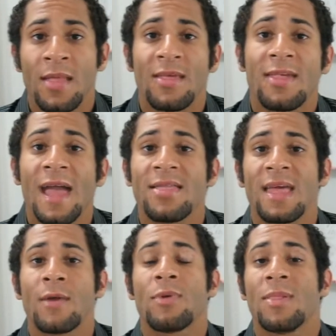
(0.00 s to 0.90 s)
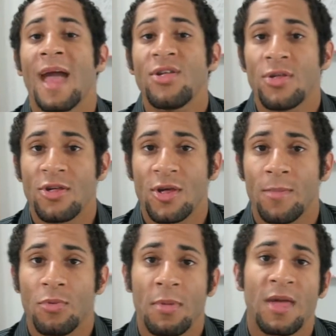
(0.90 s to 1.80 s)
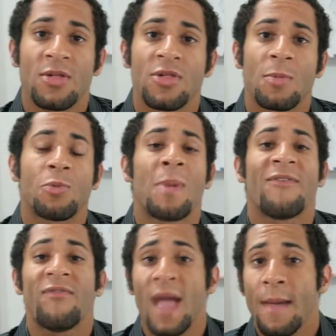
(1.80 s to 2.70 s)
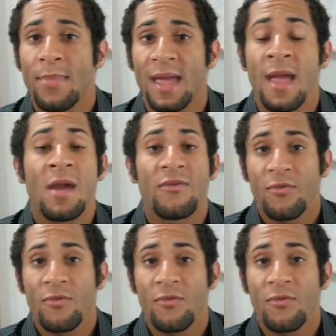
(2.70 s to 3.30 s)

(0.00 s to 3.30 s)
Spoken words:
The second thing, relationships. Relationships with my family,